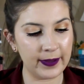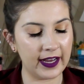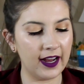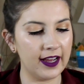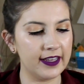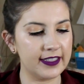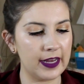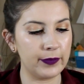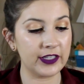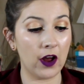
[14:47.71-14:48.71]
because
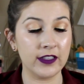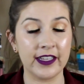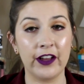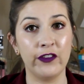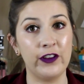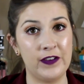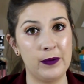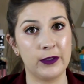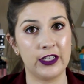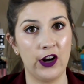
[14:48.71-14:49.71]
it was on sale
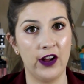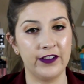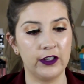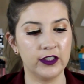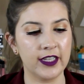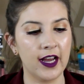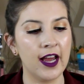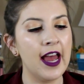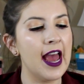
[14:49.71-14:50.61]
50% off at Ulta,